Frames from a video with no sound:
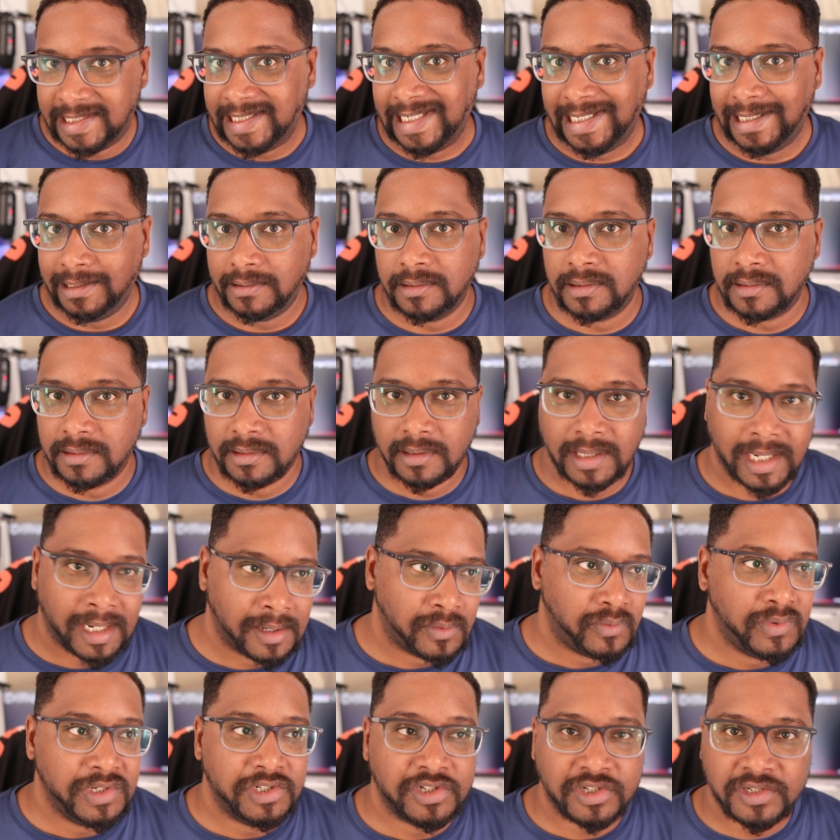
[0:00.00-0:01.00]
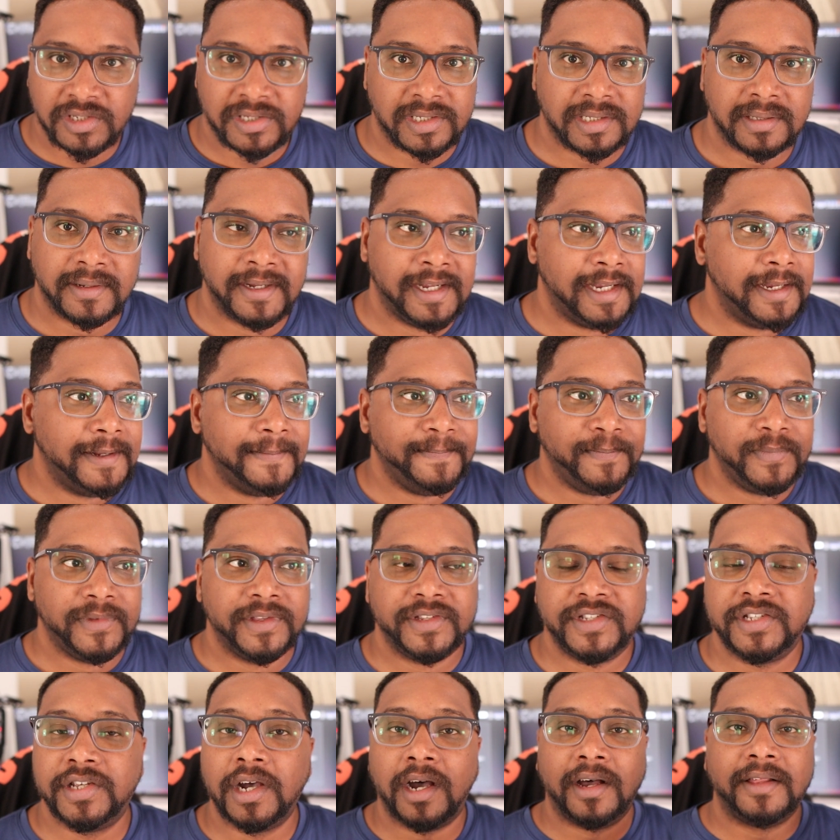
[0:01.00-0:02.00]
seat. And we just
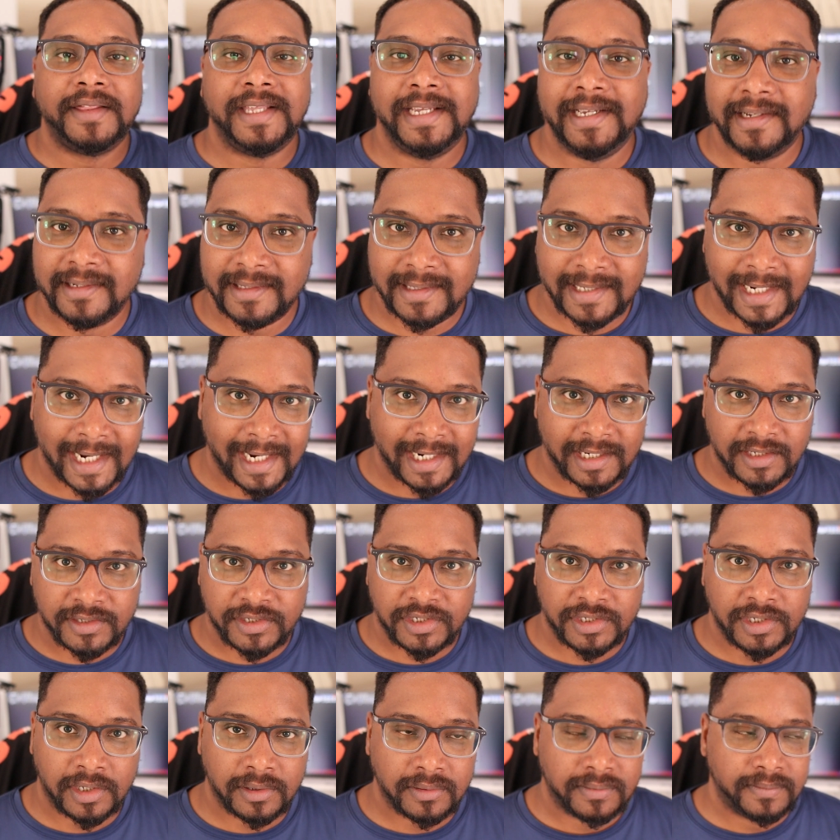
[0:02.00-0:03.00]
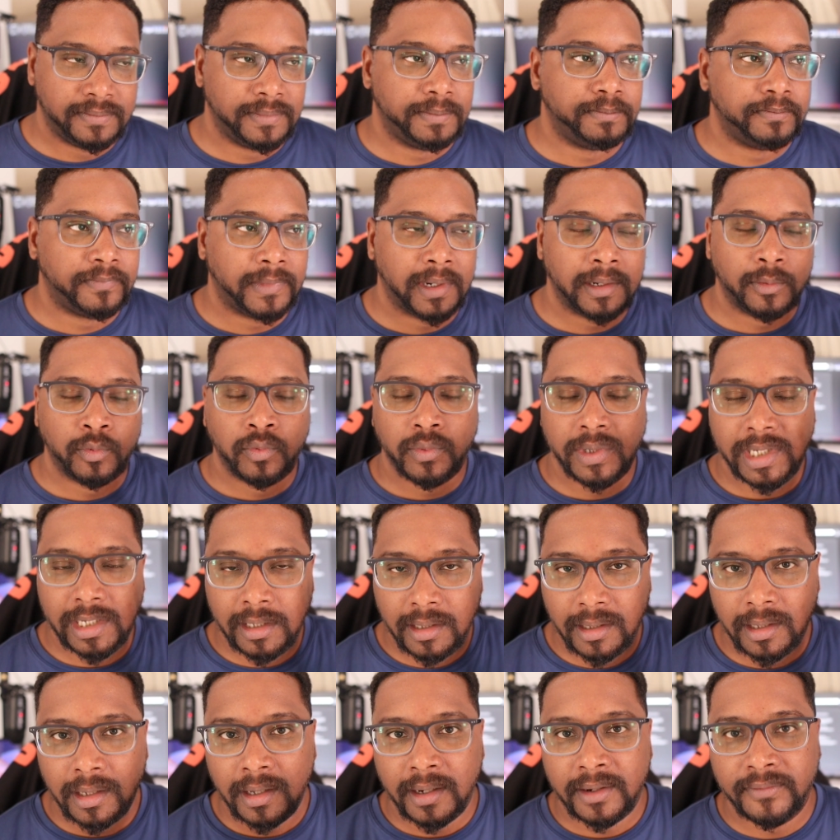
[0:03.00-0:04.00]
saw the entire show. We
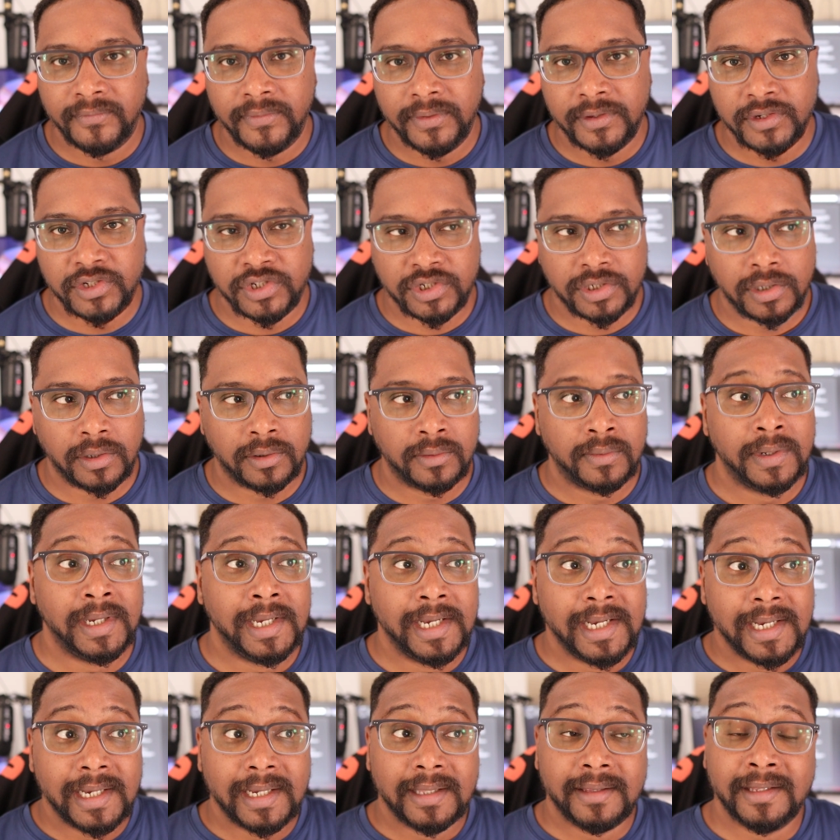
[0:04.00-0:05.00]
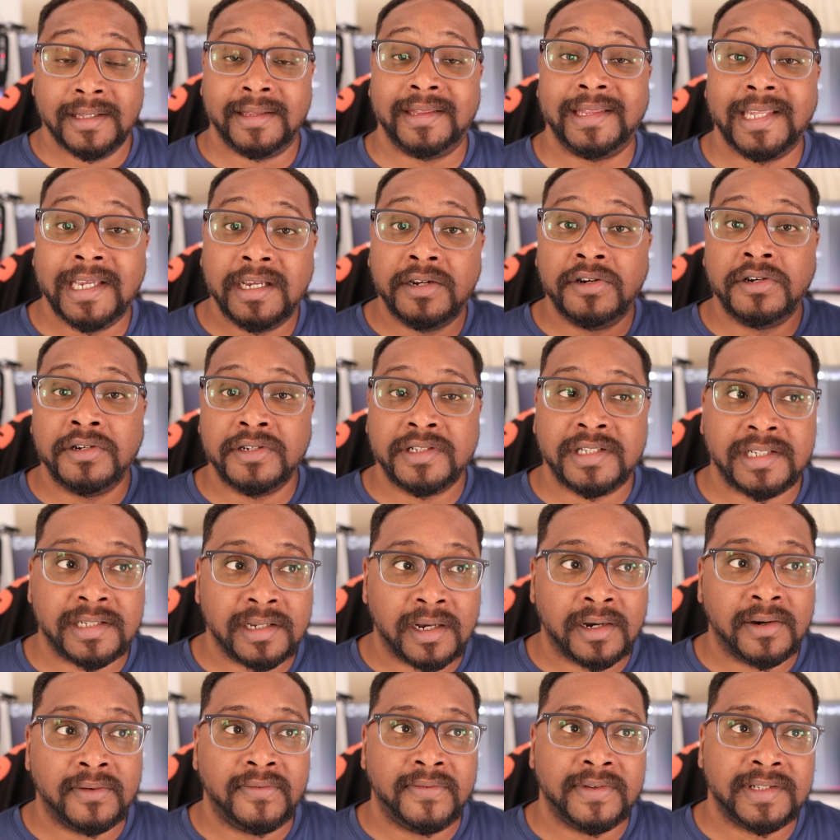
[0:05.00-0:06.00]
loved the show. The theater
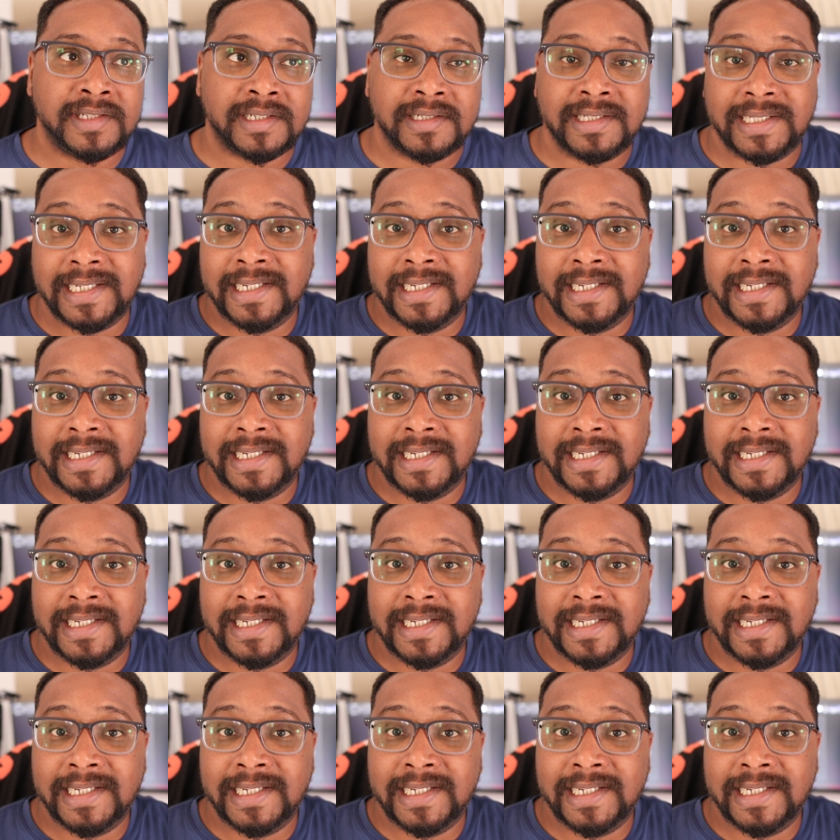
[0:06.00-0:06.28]
itself, it's a